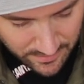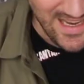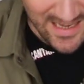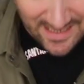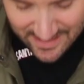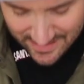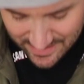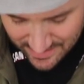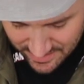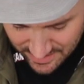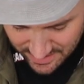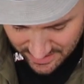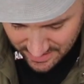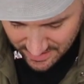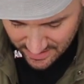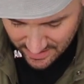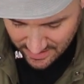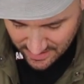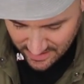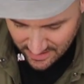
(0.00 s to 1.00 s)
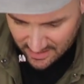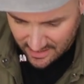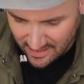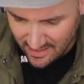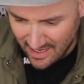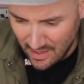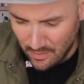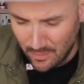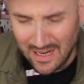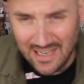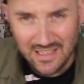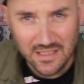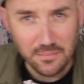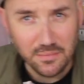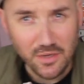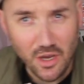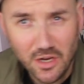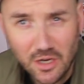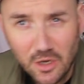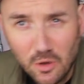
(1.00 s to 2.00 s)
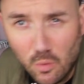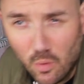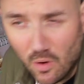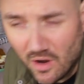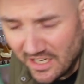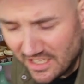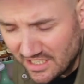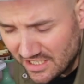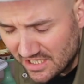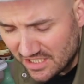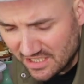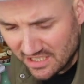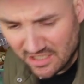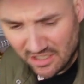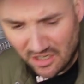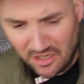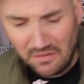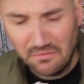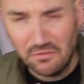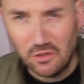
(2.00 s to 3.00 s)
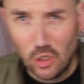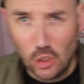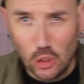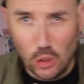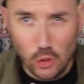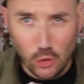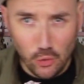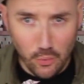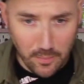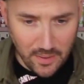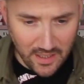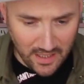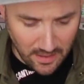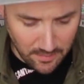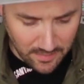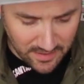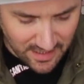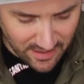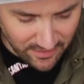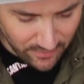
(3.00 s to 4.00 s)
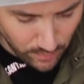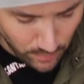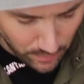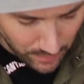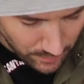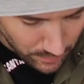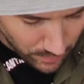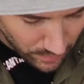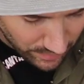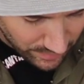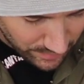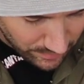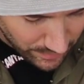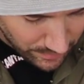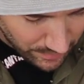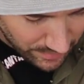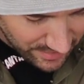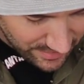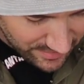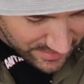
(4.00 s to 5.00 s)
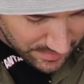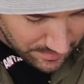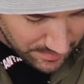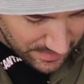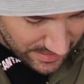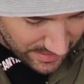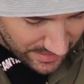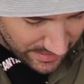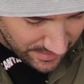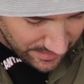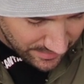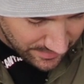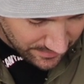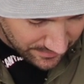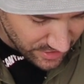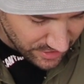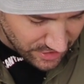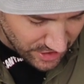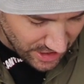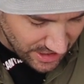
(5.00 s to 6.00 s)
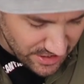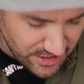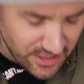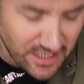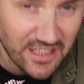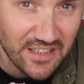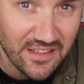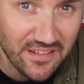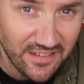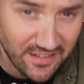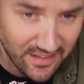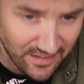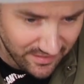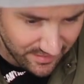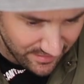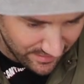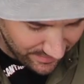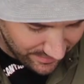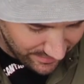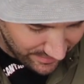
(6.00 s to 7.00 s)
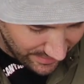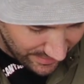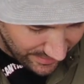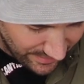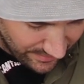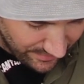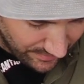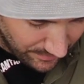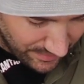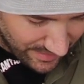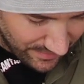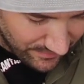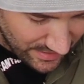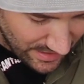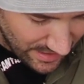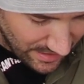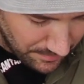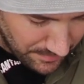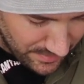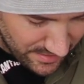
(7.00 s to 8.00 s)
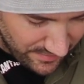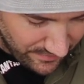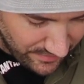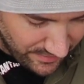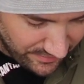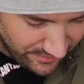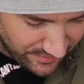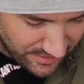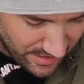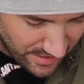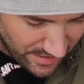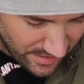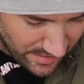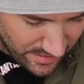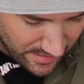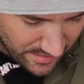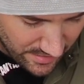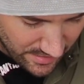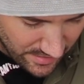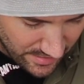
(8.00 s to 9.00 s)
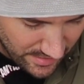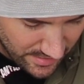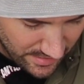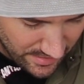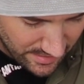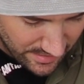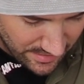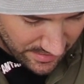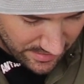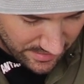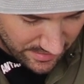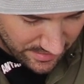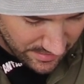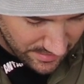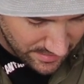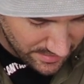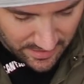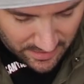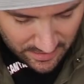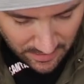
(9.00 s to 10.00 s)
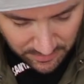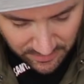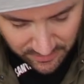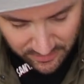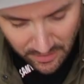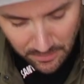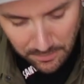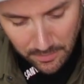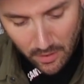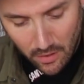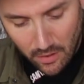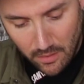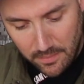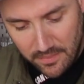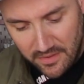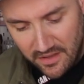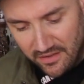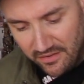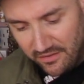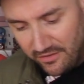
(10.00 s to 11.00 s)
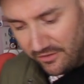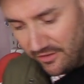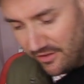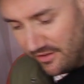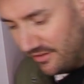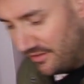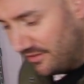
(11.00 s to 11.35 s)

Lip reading: and it will end up going quite kind of gloopy, but that's what we want. We want it to change in consistency. So I'm giving that a bit of a stir, and then I'm just going to pop this to the